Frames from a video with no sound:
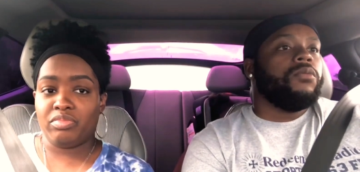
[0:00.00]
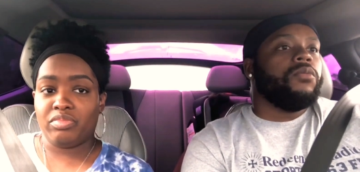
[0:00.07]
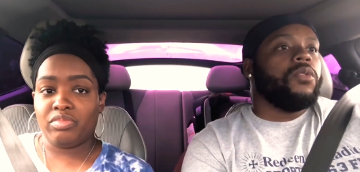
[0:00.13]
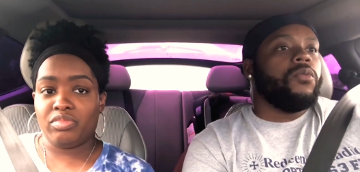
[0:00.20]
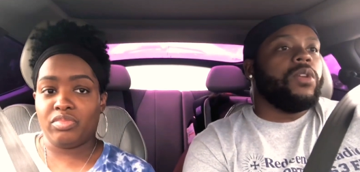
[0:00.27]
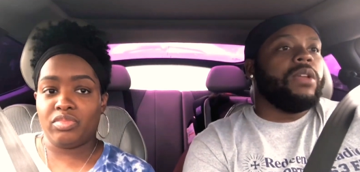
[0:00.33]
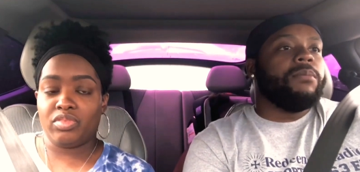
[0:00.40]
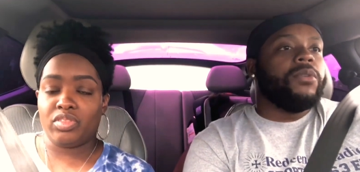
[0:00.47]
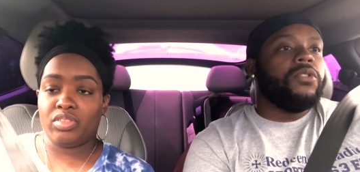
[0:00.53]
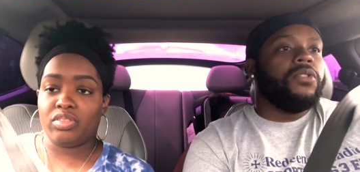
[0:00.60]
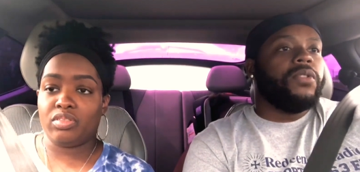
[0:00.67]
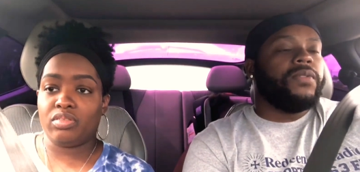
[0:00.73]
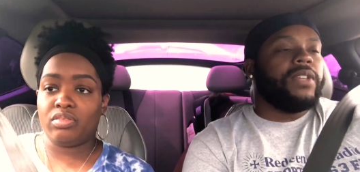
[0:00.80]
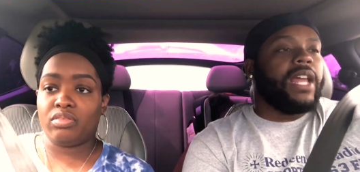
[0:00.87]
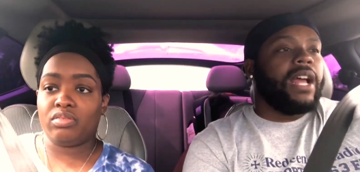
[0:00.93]
Speaker 1: when we
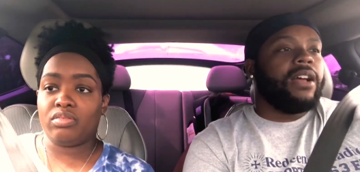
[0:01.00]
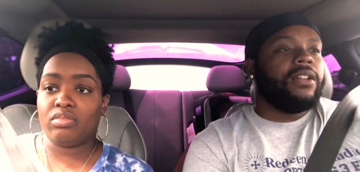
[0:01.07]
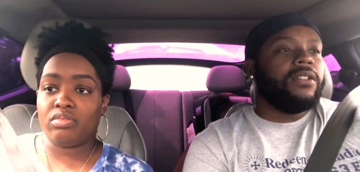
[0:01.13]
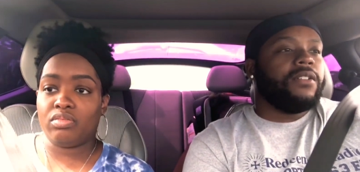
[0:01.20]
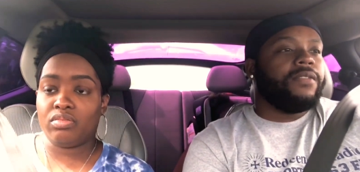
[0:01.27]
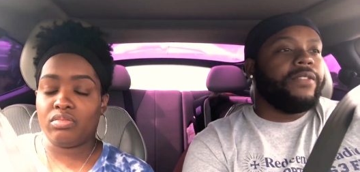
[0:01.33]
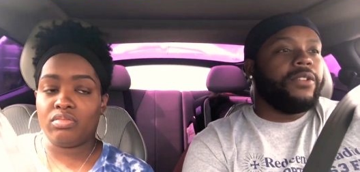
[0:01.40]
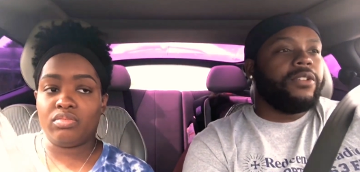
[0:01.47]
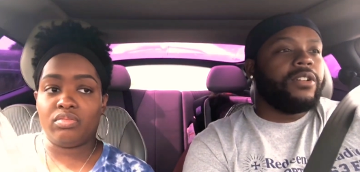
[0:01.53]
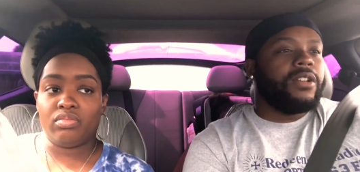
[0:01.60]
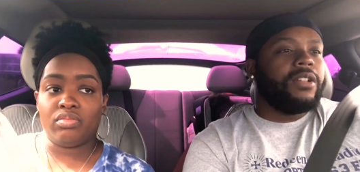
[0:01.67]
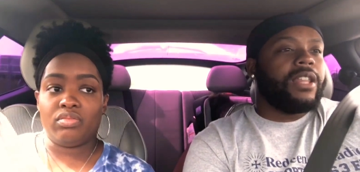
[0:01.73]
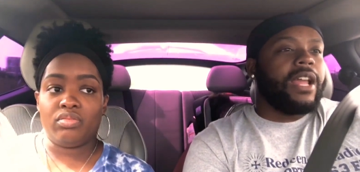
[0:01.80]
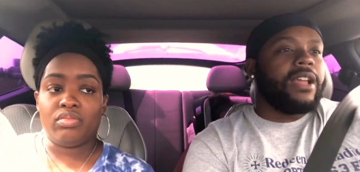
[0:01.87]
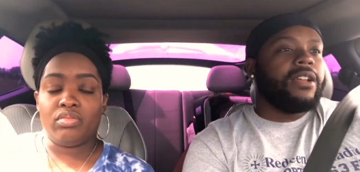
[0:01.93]
moved down to
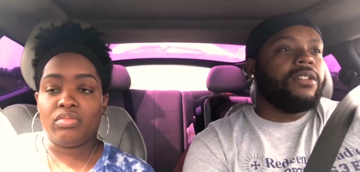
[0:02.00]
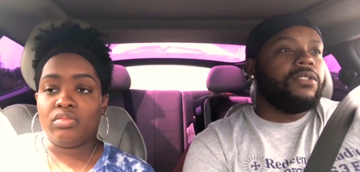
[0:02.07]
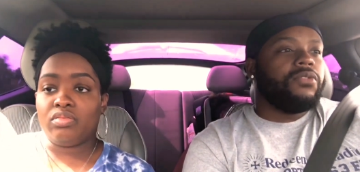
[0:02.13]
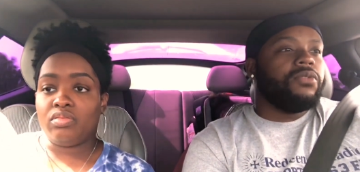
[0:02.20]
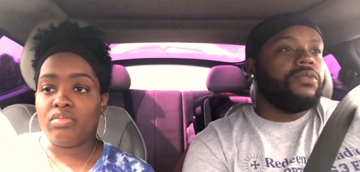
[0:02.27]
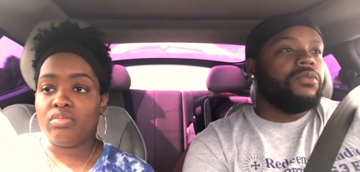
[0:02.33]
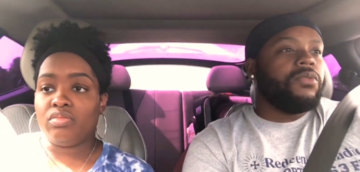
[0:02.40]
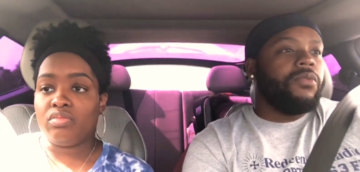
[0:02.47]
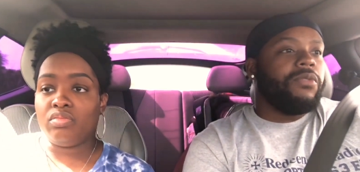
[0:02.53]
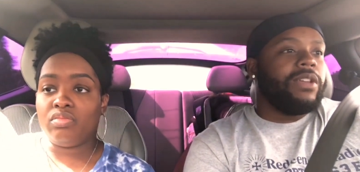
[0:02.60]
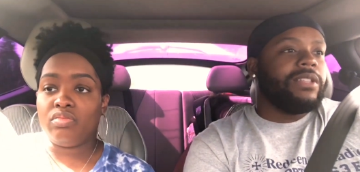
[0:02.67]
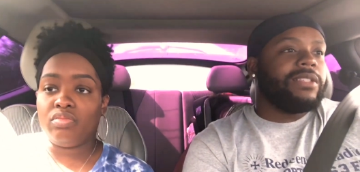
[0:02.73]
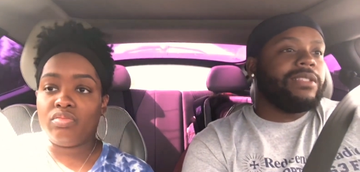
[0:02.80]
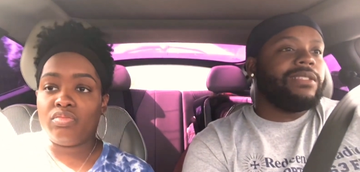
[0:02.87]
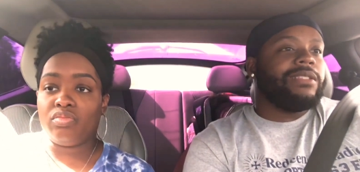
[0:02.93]
Florida, like, when we
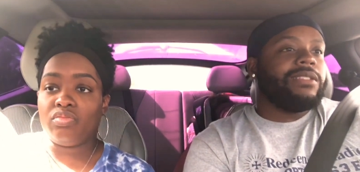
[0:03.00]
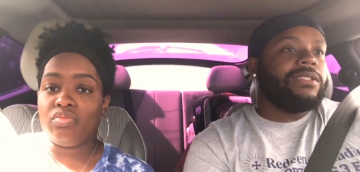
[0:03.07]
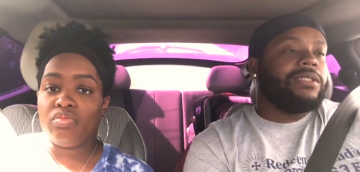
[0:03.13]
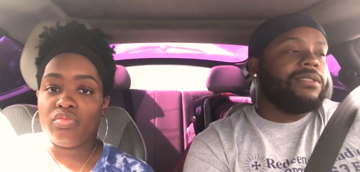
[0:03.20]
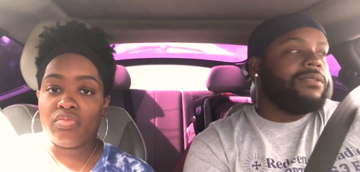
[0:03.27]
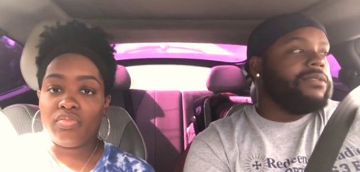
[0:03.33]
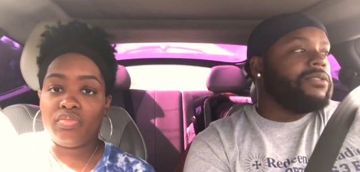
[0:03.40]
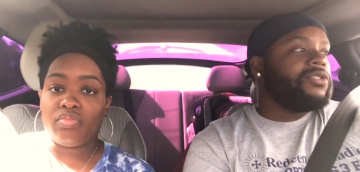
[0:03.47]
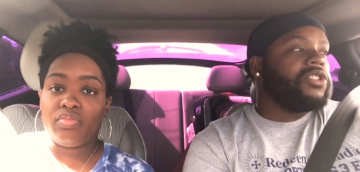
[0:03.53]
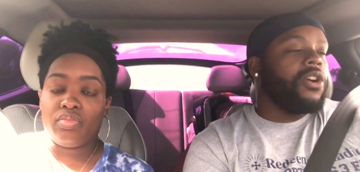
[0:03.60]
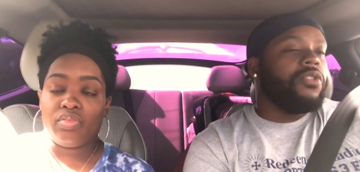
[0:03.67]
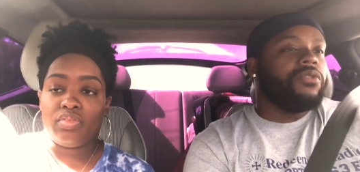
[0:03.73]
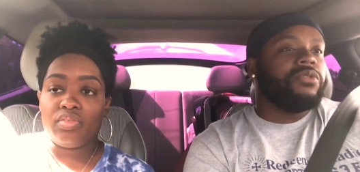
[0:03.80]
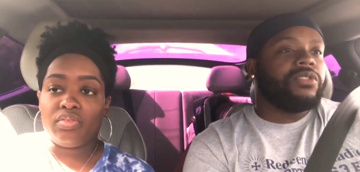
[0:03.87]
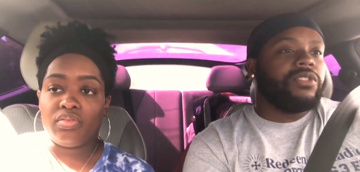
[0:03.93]

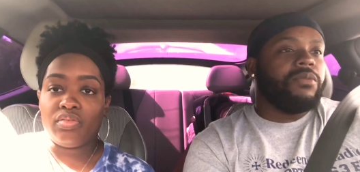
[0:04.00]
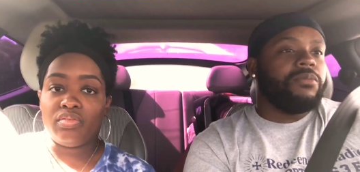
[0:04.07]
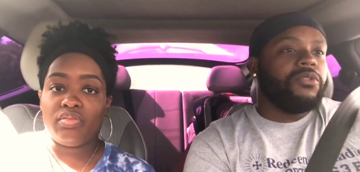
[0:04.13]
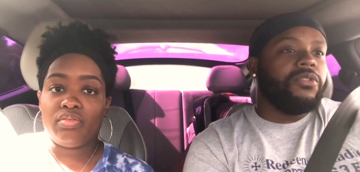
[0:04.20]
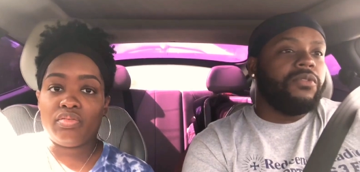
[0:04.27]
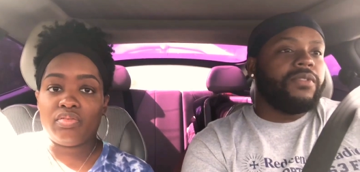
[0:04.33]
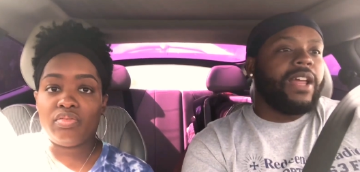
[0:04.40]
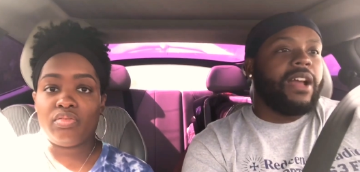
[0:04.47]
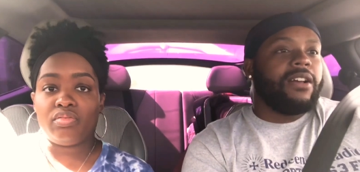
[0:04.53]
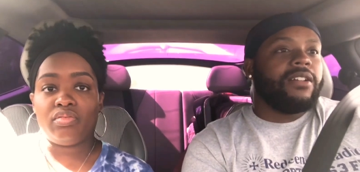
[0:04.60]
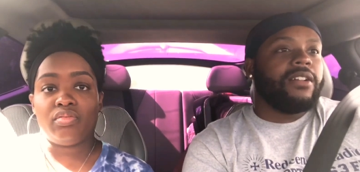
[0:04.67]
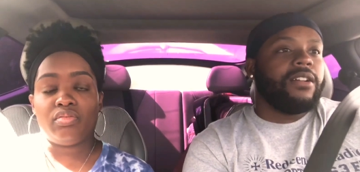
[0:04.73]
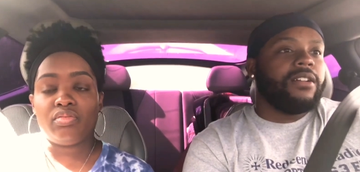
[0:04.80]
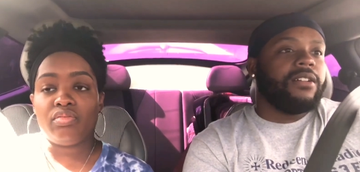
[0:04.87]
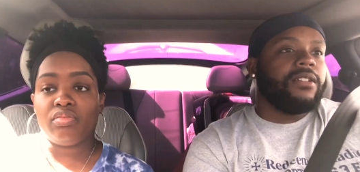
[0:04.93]
chose to move down
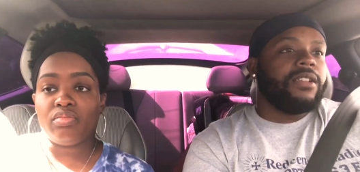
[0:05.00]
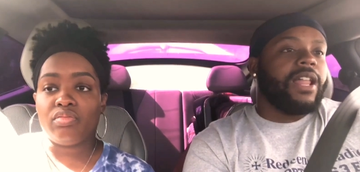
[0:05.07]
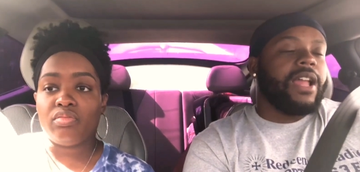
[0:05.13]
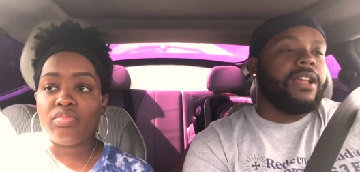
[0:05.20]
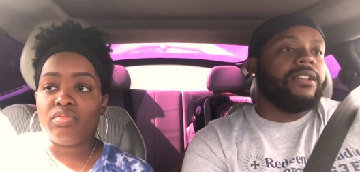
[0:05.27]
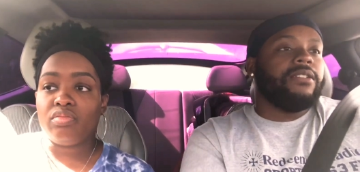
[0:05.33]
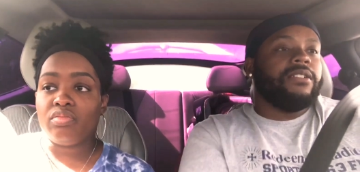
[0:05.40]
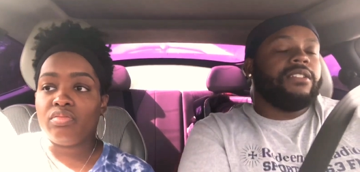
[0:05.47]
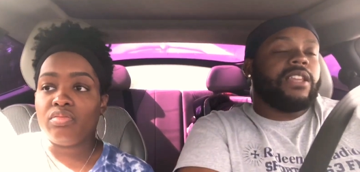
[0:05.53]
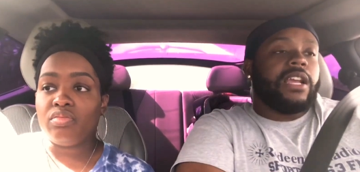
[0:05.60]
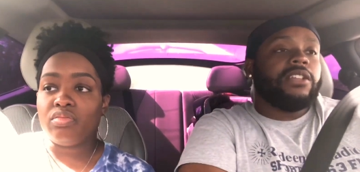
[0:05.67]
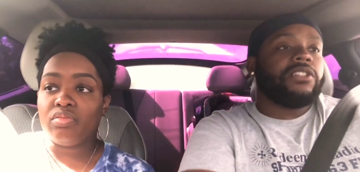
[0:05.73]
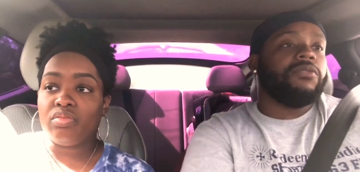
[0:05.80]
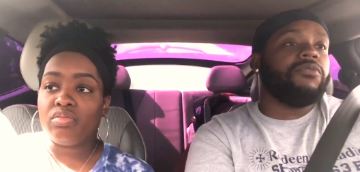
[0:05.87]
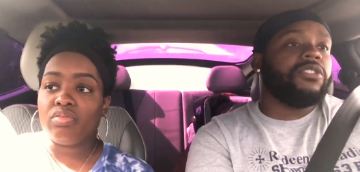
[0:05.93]
here, like,
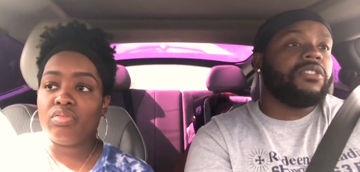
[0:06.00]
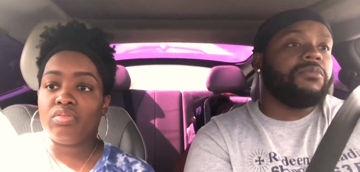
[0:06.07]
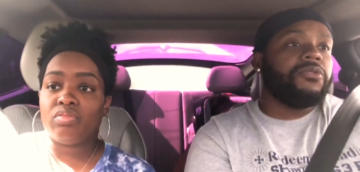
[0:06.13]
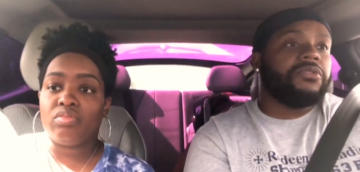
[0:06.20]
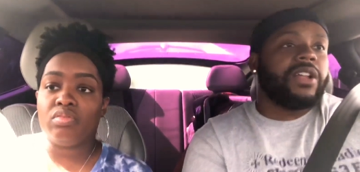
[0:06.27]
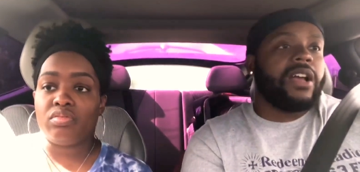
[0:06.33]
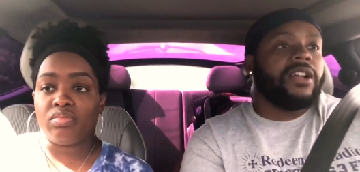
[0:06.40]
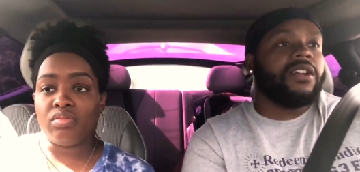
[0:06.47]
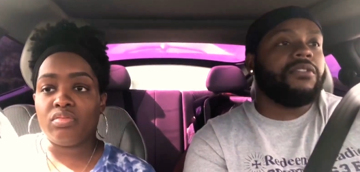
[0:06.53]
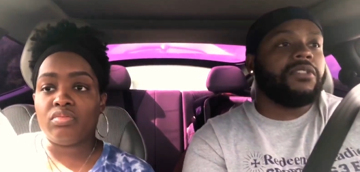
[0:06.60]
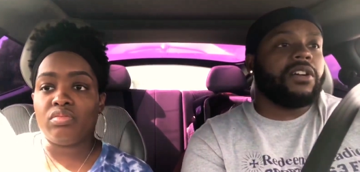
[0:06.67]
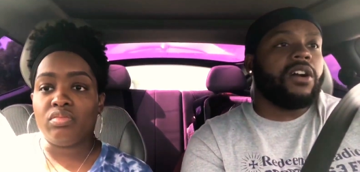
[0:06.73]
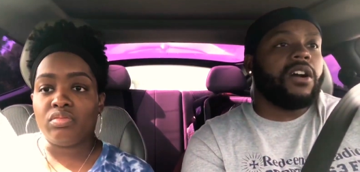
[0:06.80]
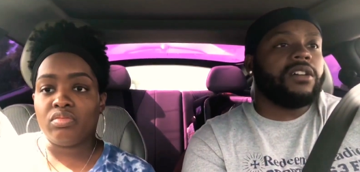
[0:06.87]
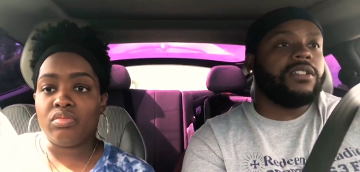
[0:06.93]
Deisha wanted to move down here
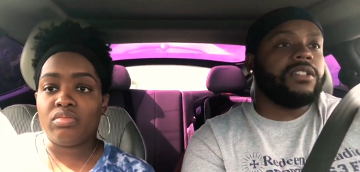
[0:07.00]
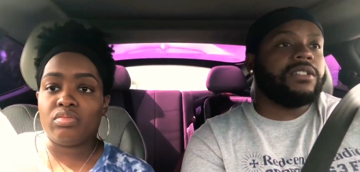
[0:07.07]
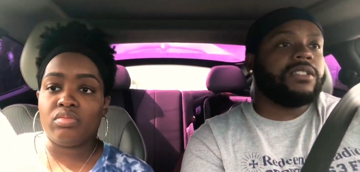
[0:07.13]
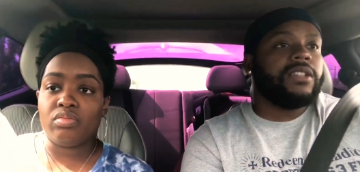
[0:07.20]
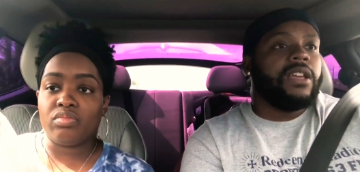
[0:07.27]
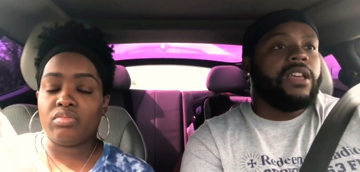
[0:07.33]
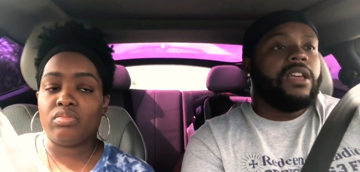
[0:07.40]
regardless.